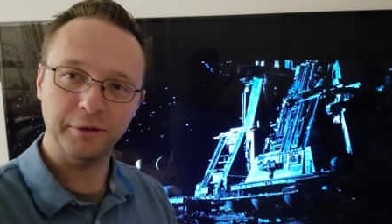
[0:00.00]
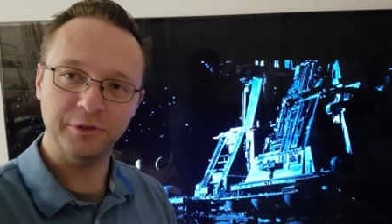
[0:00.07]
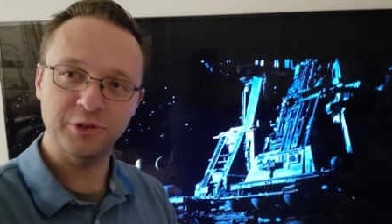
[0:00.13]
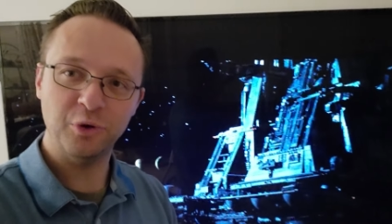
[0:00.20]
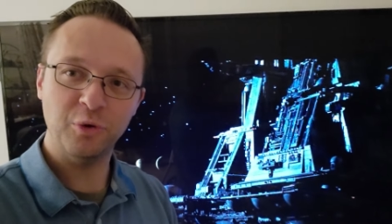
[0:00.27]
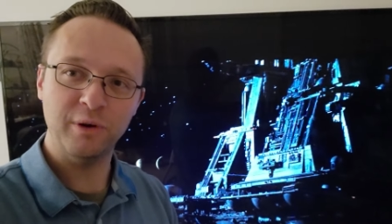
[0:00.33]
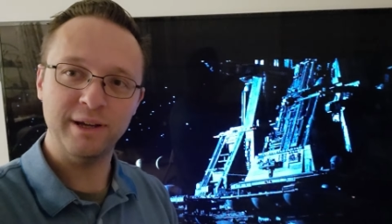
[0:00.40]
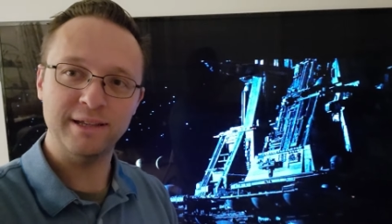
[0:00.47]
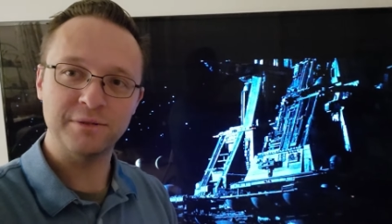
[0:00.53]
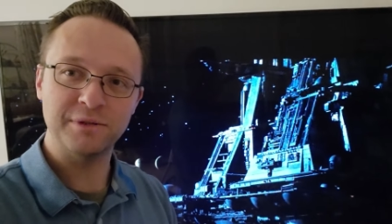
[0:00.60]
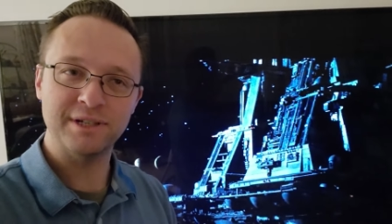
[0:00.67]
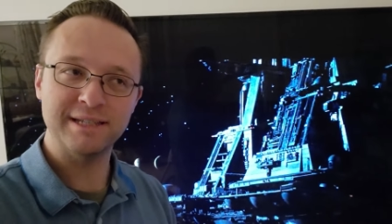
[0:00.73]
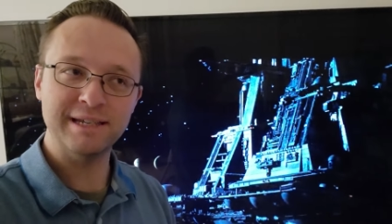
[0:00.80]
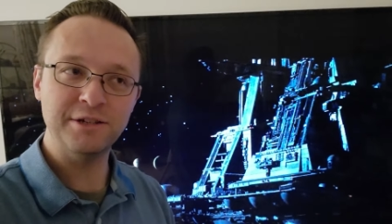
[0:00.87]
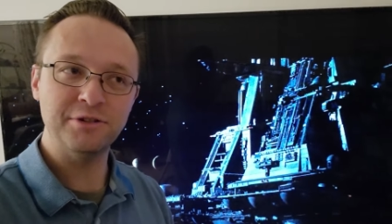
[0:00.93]
little toys,
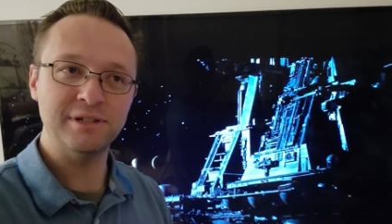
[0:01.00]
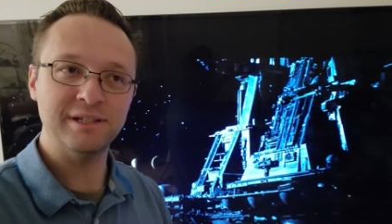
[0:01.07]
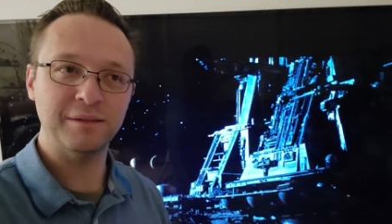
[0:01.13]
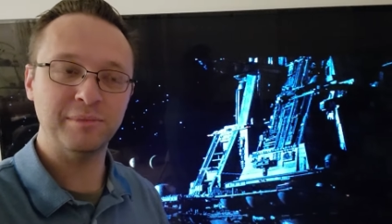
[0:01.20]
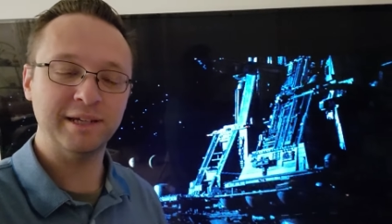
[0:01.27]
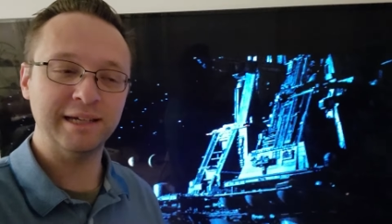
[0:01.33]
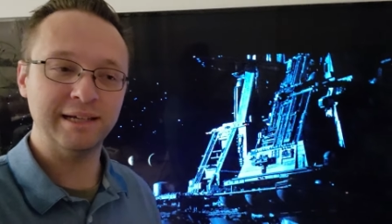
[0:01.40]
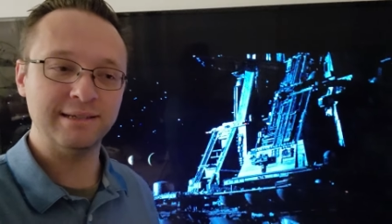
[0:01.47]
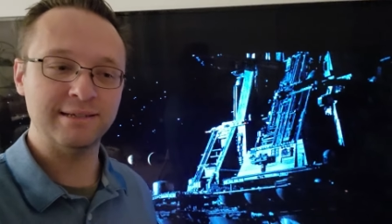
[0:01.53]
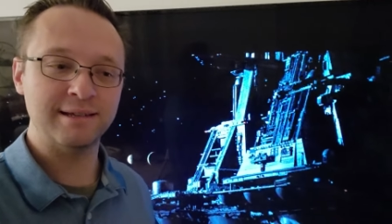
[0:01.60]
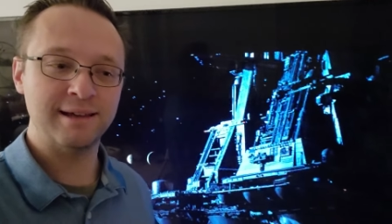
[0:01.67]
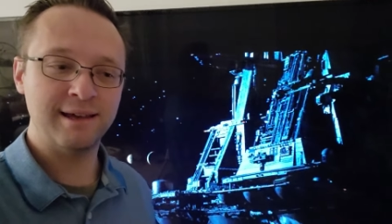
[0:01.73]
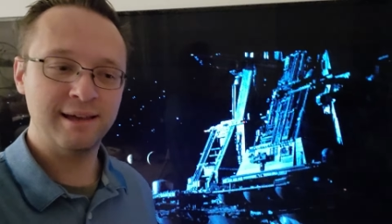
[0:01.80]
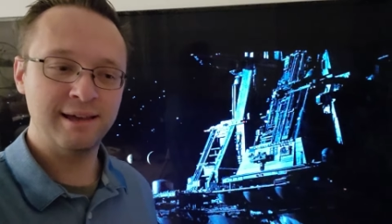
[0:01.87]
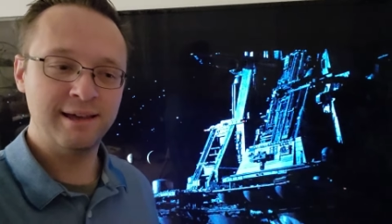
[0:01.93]
which is interesting because